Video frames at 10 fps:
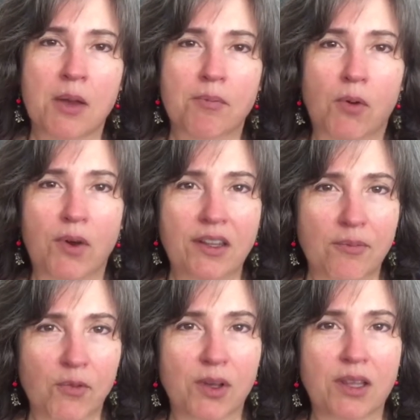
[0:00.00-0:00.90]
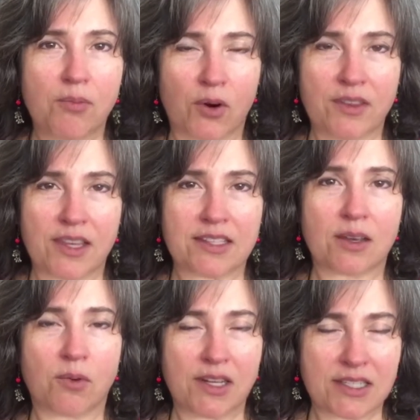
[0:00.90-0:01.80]
But one of the really important things
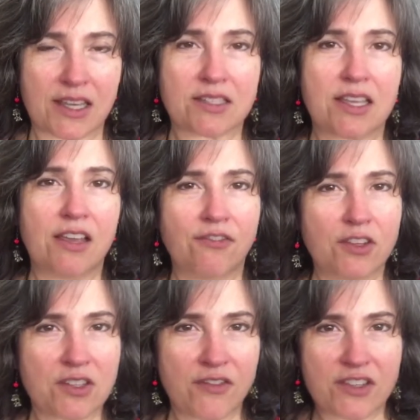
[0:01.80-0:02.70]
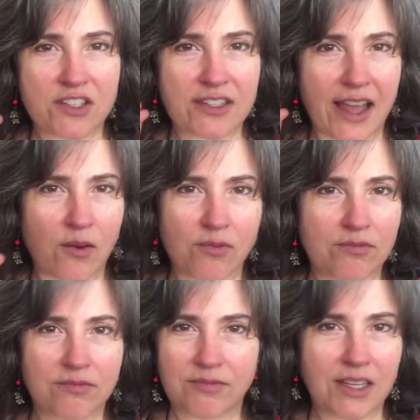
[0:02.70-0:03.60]
I want to say is, if there's even just that,
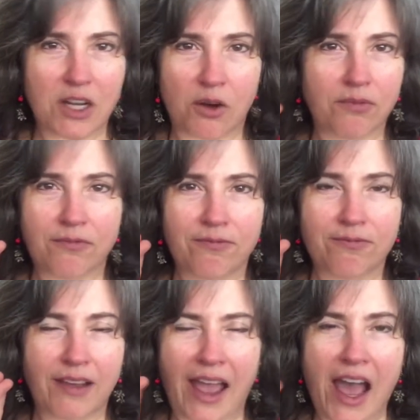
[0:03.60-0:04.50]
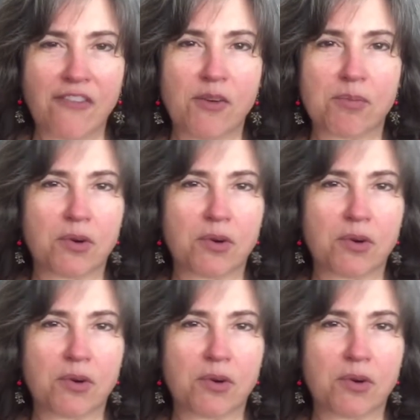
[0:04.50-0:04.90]
a half of